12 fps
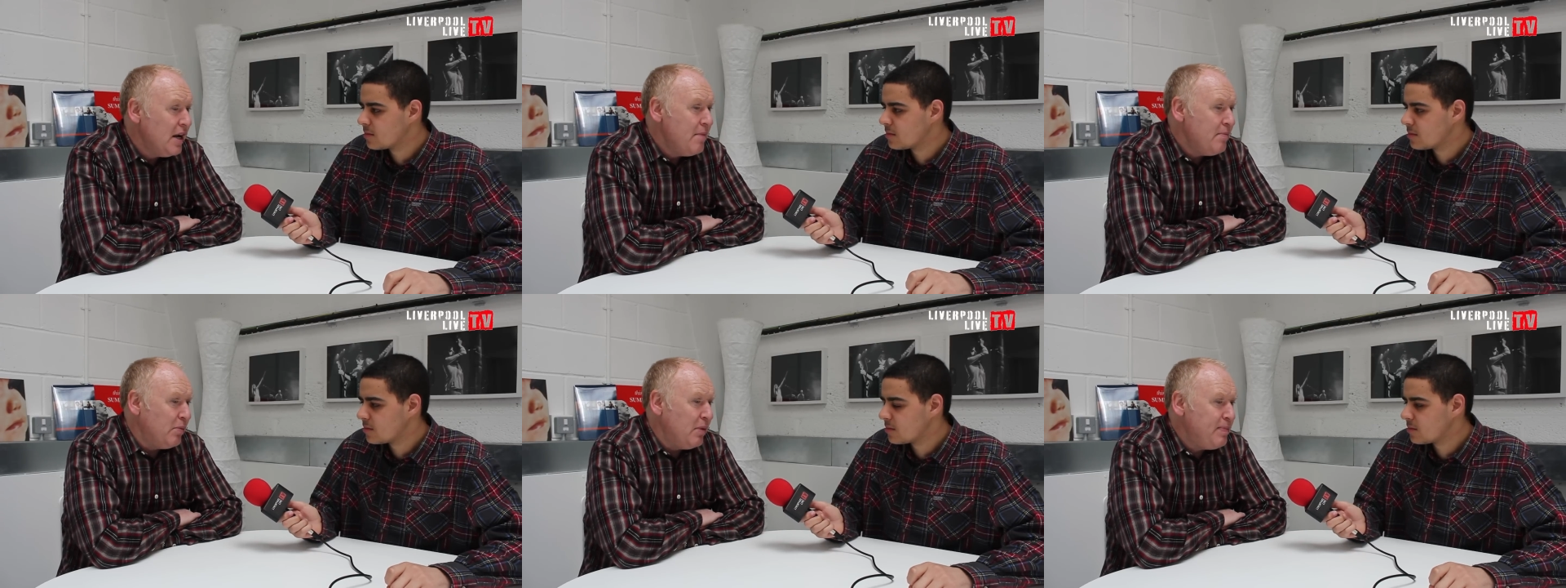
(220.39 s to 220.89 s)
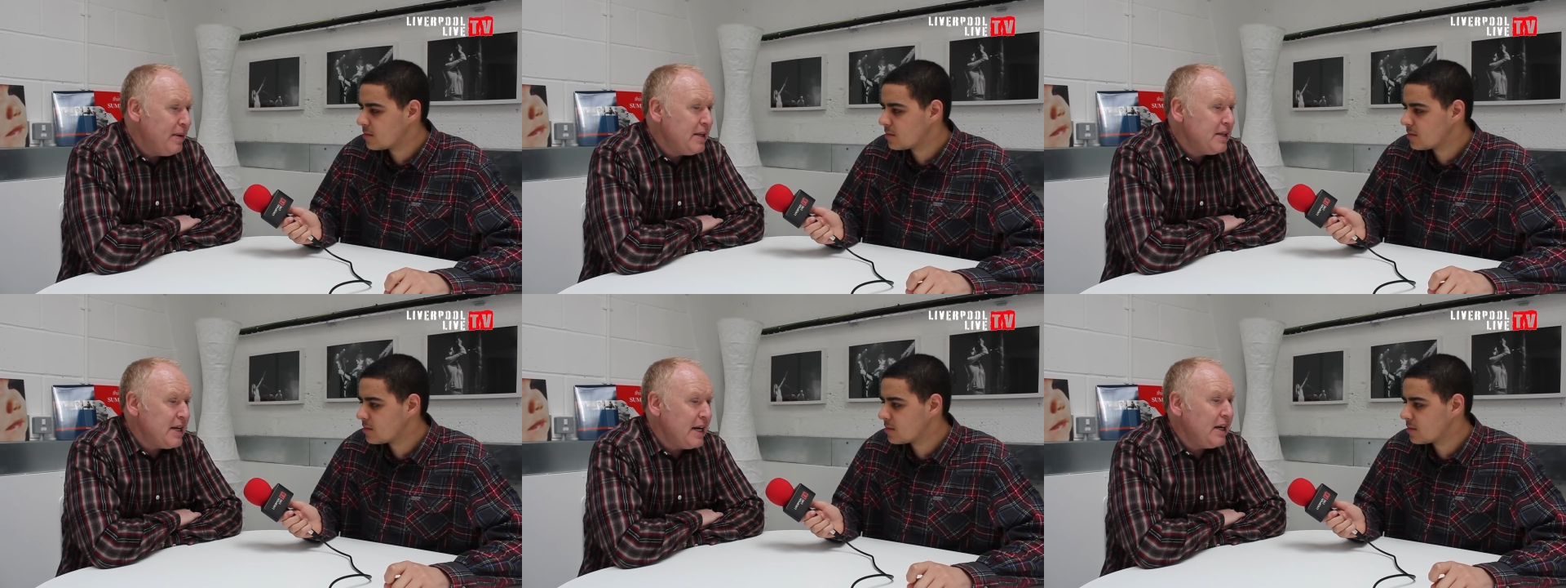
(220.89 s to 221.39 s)
Speaker 1: but we've been
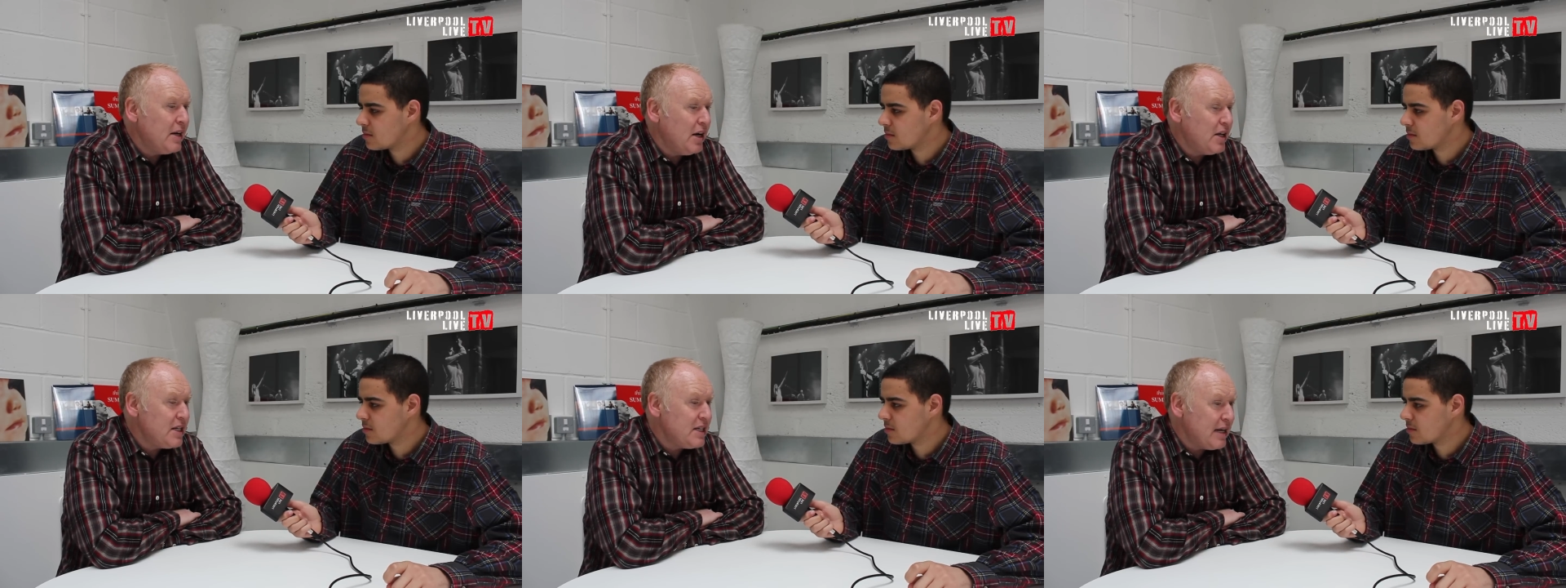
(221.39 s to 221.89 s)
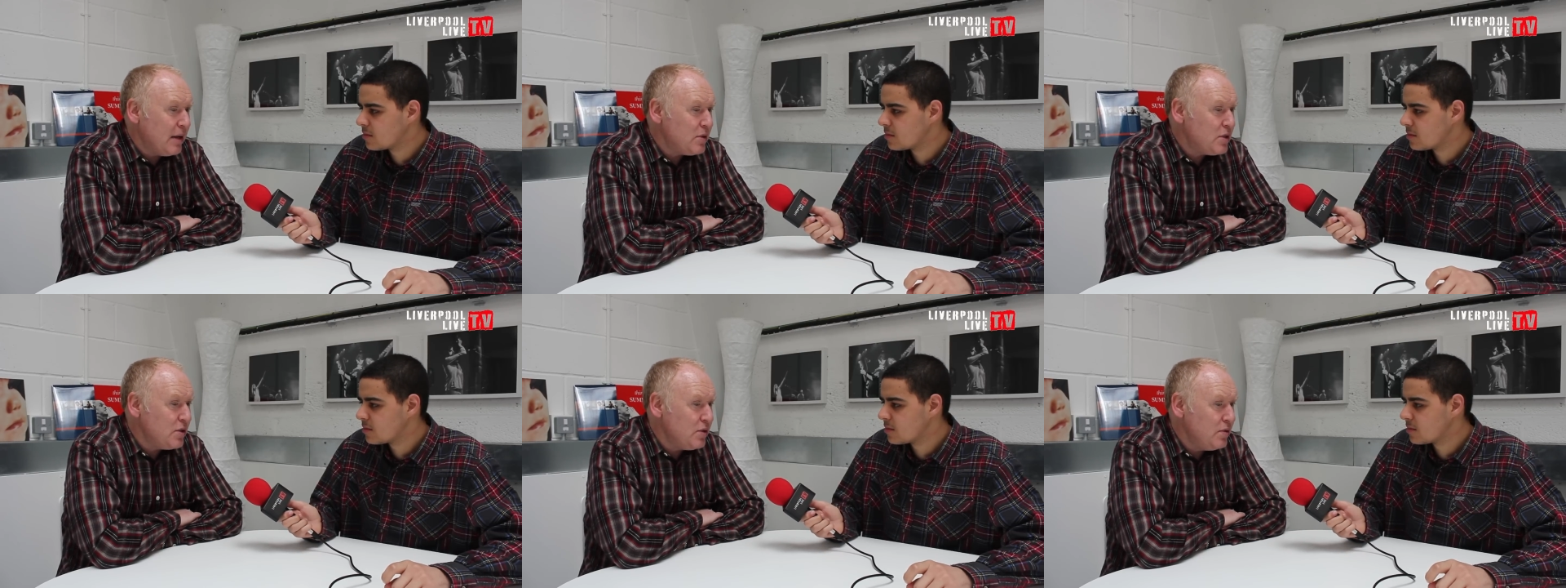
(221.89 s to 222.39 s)
taking artists out
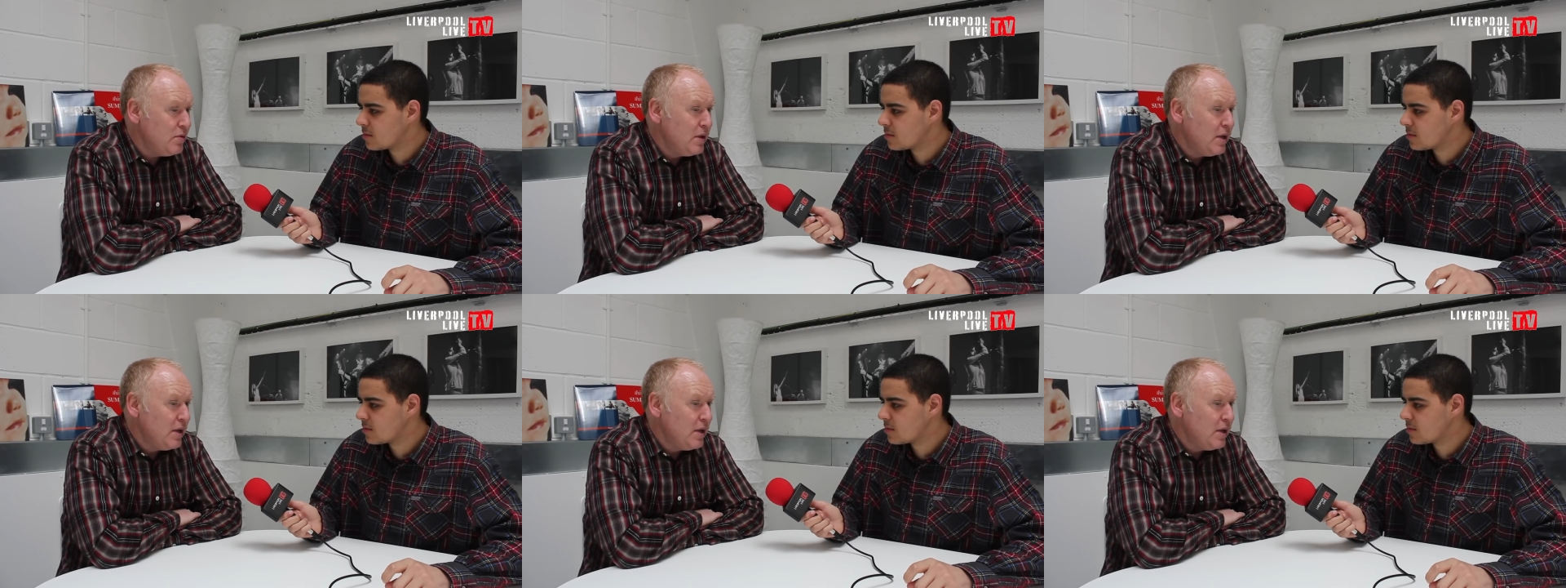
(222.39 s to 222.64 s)
to